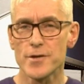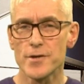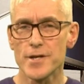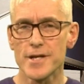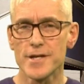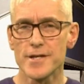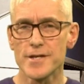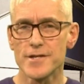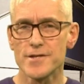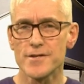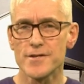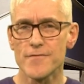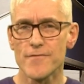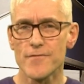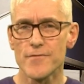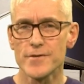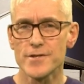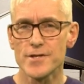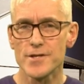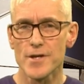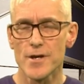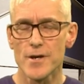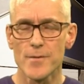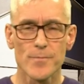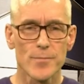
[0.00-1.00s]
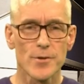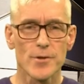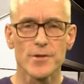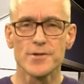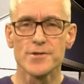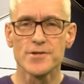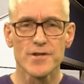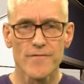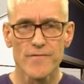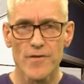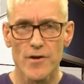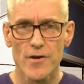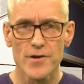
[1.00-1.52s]
cookies, for example,
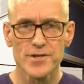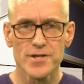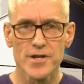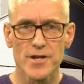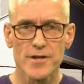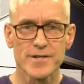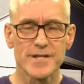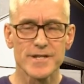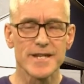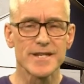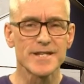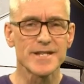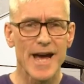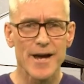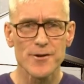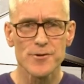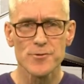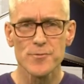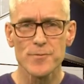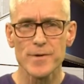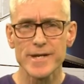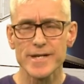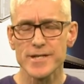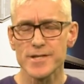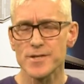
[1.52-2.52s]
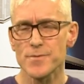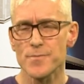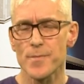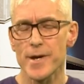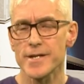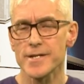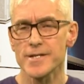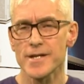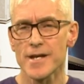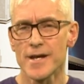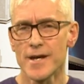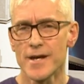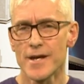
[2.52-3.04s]
and device IDs. How do we
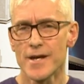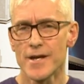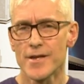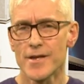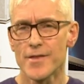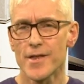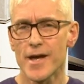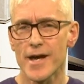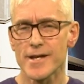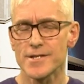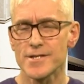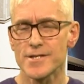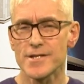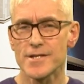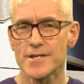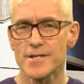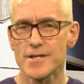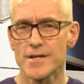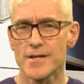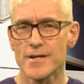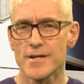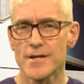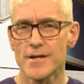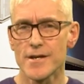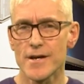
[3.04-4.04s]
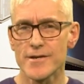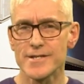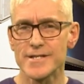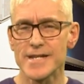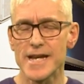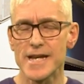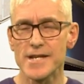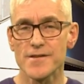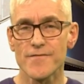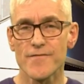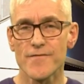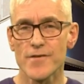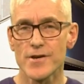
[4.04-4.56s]
expect that
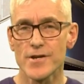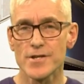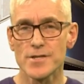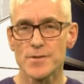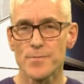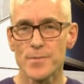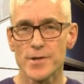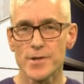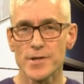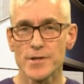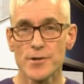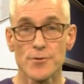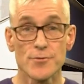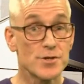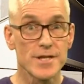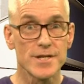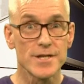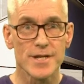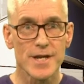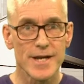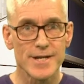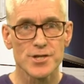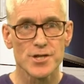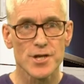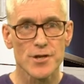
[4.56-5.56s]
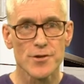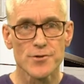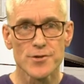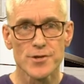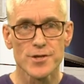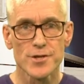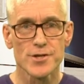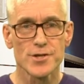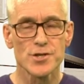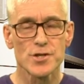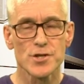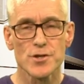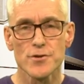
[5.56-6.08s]
identifier to be used? It's
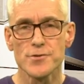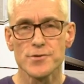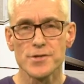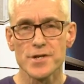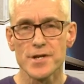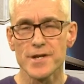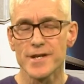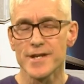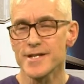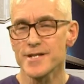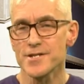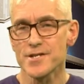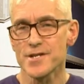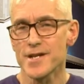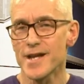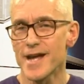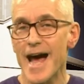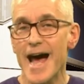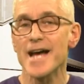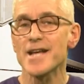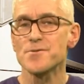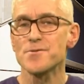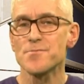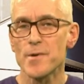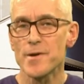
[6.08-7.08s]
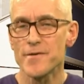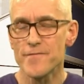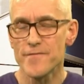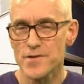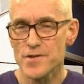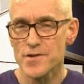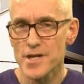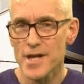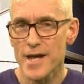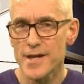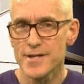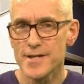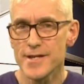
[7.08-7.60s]
under scrutiny, isn't it? It has been
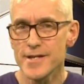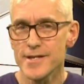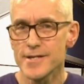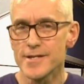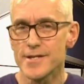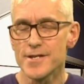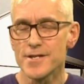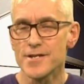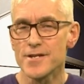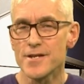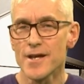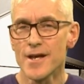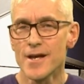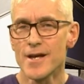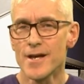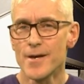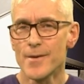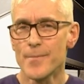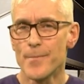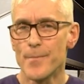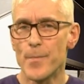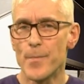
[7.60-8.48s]
for 10 years,